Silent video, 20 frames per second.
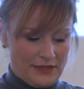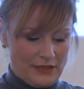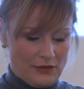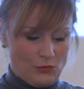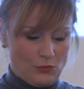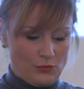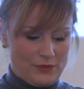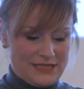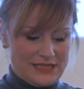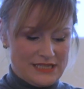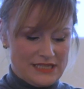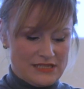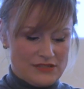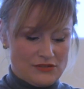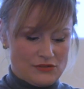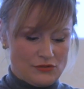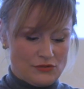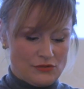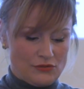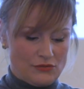we need
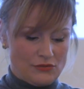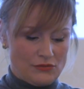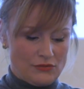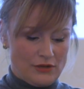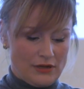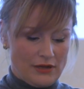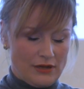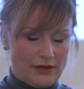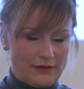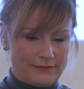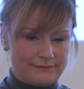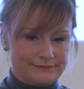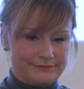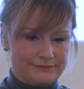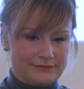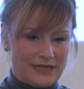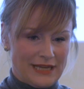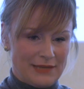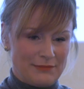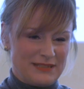to
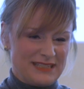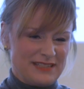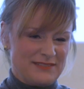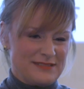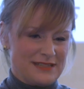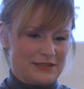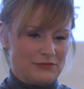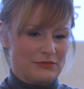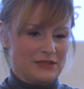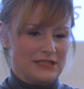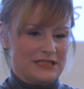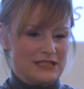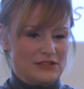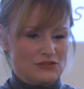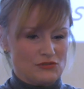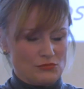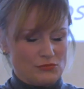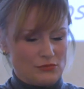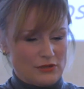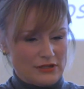I believe that we
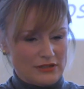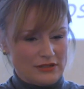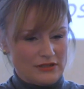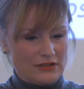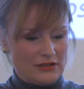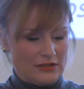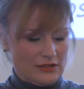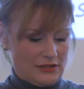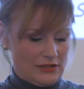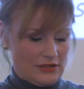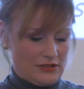need to work